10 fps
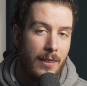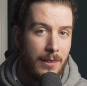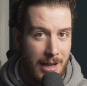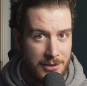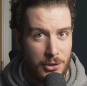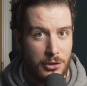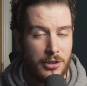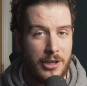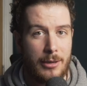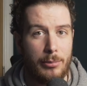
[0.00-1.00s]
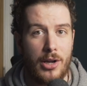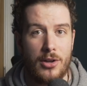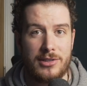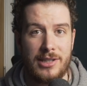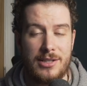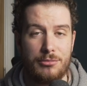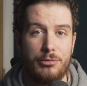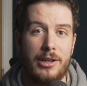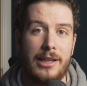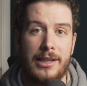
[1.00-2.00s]
That's a good thing because Leeds
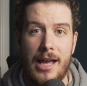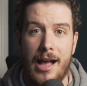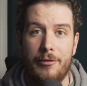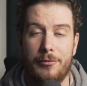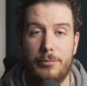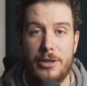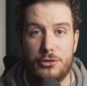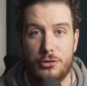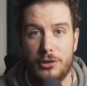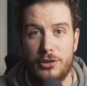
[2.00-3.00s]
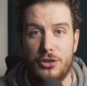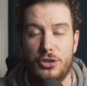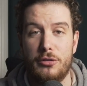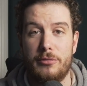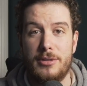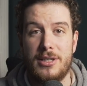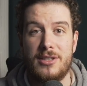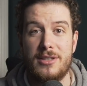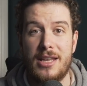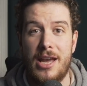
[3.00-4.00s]
really have been struggling to shoot from distance.